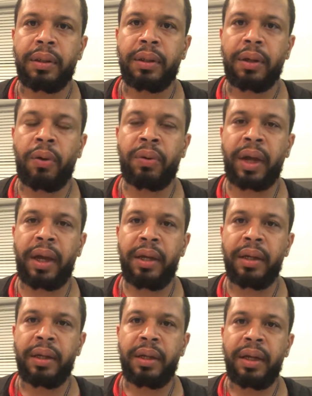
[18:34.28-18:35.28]

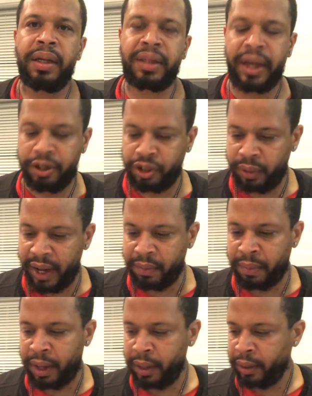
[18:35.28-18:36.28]
Okay? He tells you
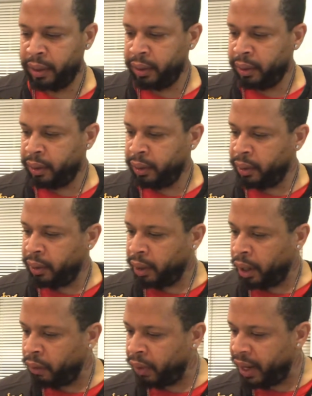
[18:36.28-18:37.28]
that, man.
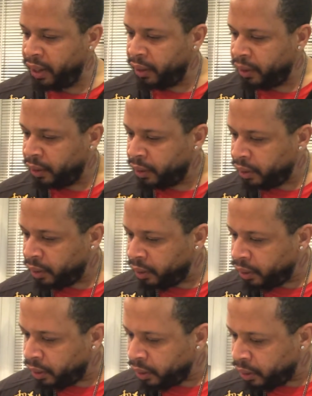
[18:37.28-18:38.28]
All right?
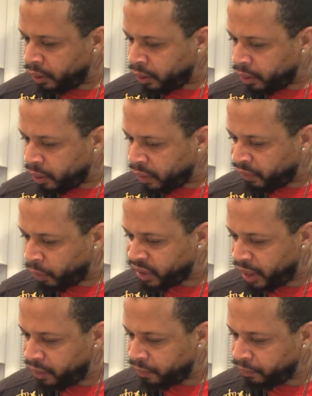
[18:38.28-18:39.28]
Verse
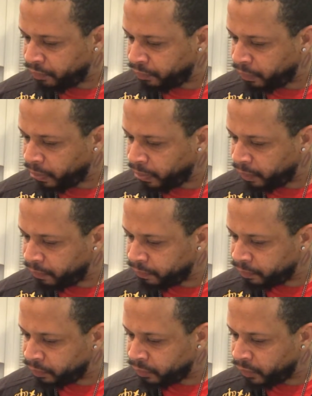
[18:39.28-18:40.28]
8.
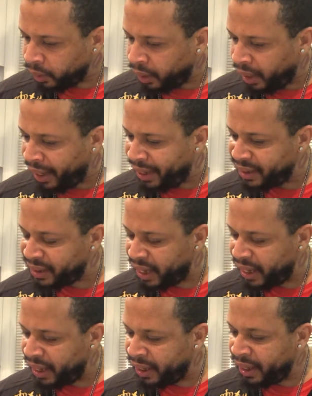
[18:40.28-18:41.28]
And he
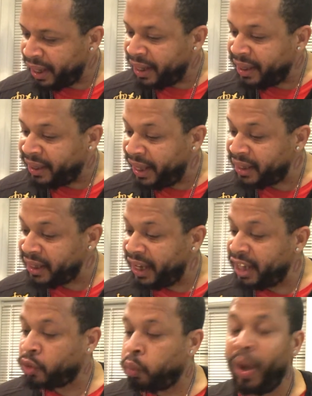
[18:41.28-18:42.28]
said, this
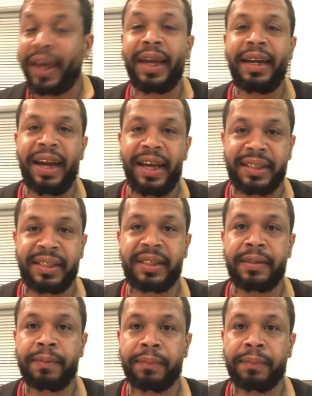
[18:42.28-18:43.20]
is wickedness.